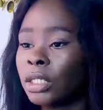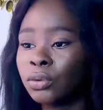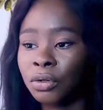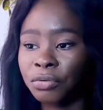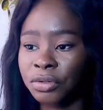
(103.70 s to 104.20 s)
is
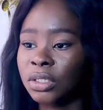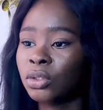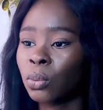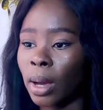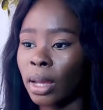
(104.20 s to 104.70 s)
one of the reasons
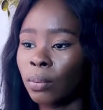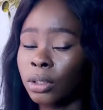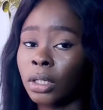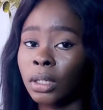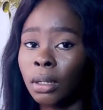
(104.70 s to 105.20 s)
why when
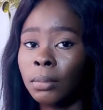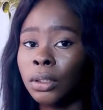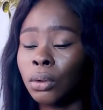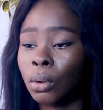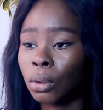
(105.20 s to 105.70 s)
you're naming
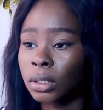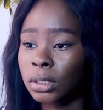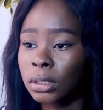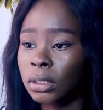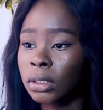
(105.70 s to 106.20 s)
your
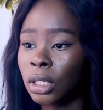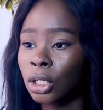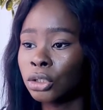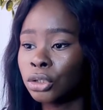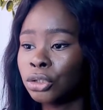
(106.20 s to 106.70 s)
courses,
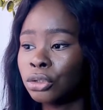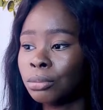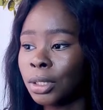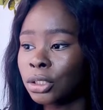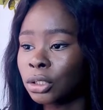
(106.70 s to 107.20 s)
you should
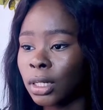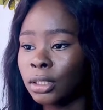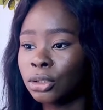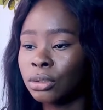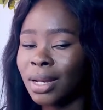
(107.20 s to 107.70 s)
make sure
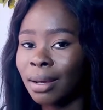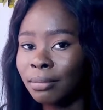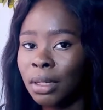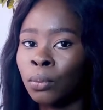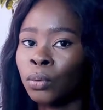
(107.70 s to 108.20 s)
that you name
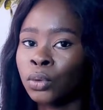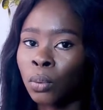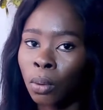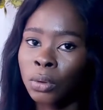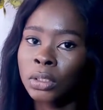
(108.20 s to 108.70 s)
them with
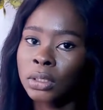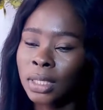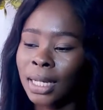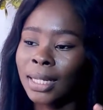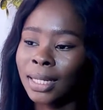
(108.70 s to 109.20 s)
what was
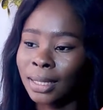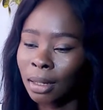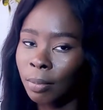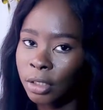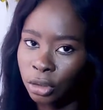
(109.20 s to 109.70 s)
taken in
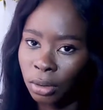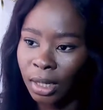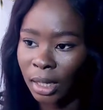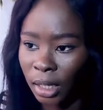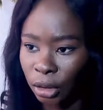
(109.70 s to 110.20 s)
that particular
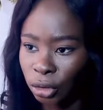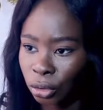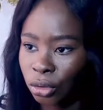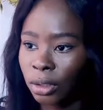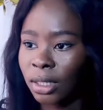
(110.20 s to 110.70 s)
lecture.
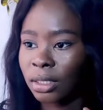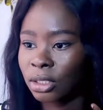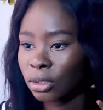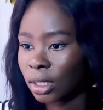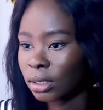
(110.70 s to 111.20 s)
So as
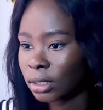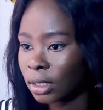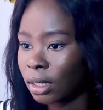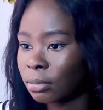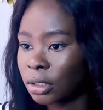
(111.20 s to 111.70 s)
you can see,
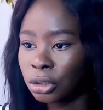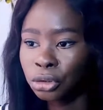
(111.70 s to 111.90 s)
I'm seeing